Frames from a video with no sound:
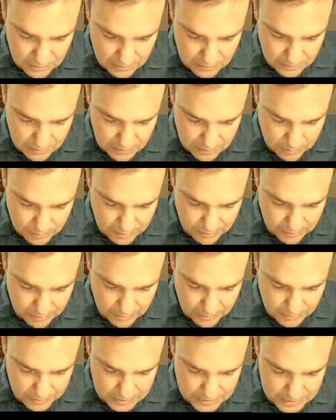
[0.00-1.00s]
the
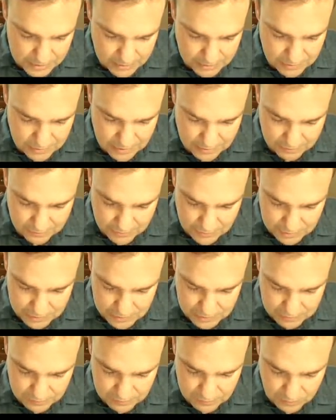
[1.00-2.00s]
probability generating
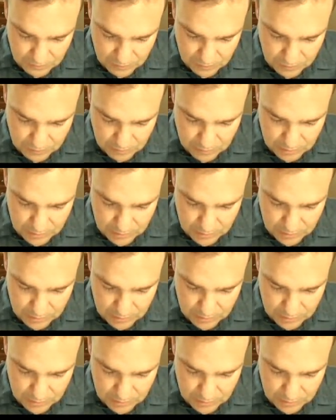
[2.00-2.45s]
function for